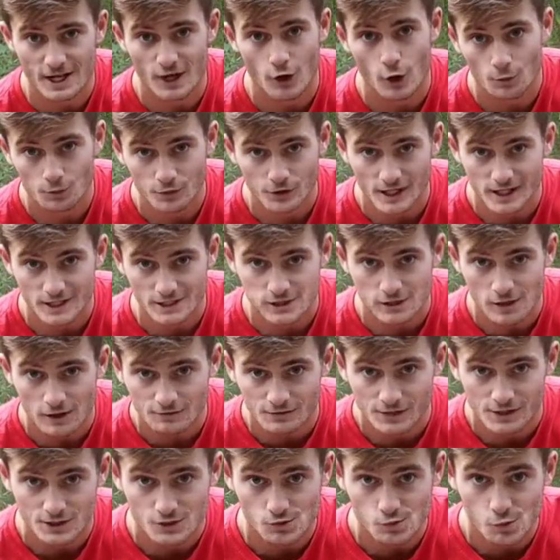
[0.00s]
I hope you guys
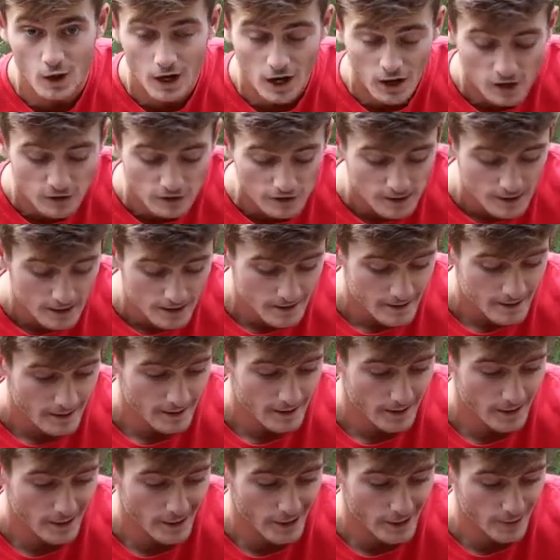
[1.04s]
loved it as well.
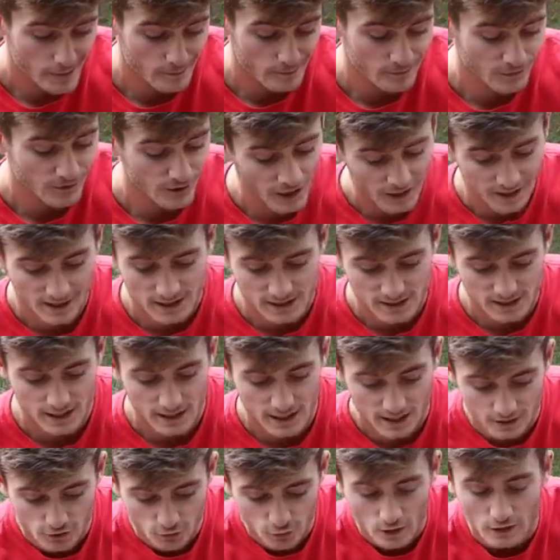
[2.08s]
Um, like I
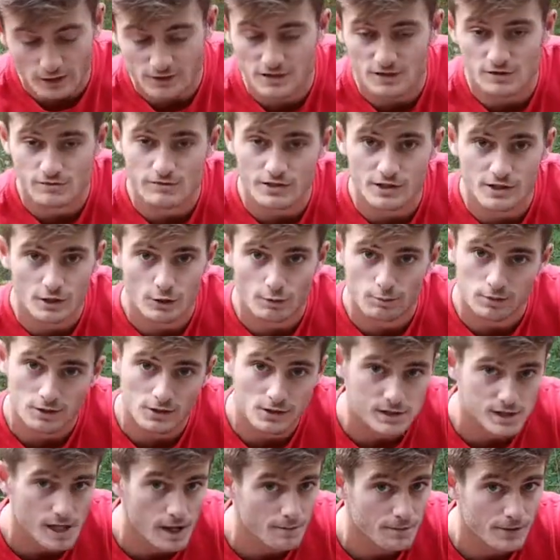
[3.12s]
said throughout this video,
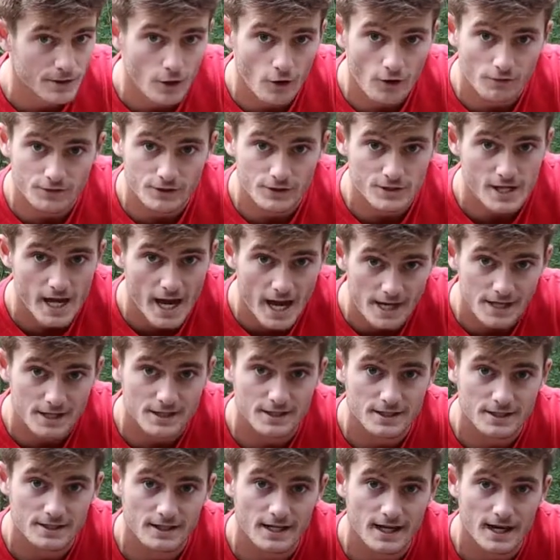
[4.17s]
please let me know if there's
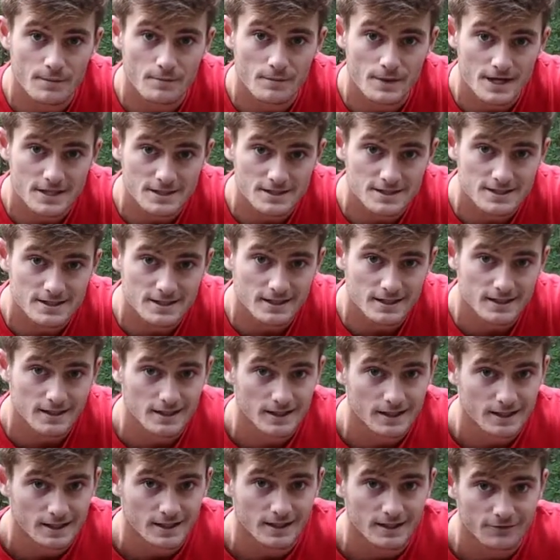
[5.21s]
anything that I missed
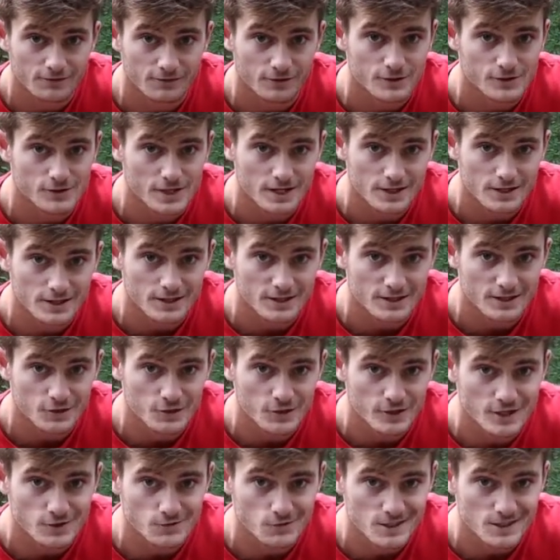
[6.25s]
and if there's anything
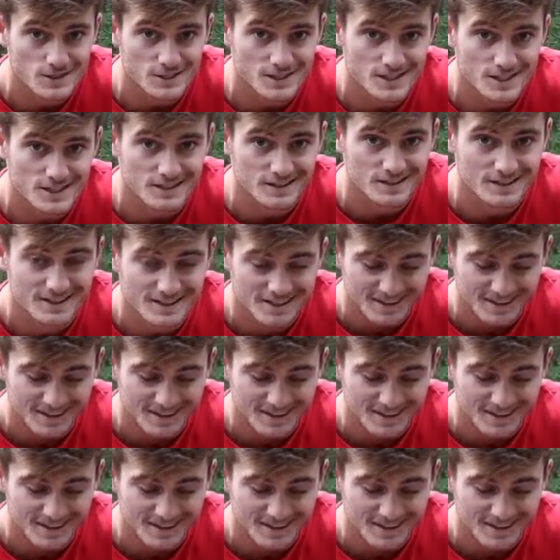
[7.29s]
you guys want to see.